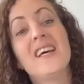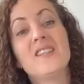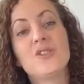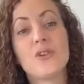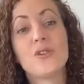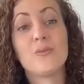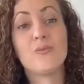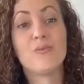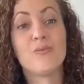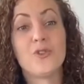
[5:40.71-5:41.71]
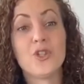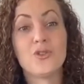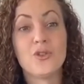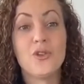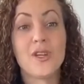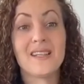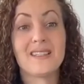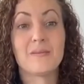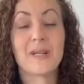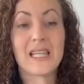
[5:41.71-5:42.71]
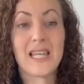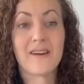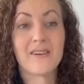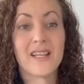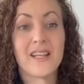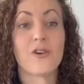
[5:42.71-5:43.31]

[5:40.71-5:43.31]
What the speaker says: So just so you get some clarity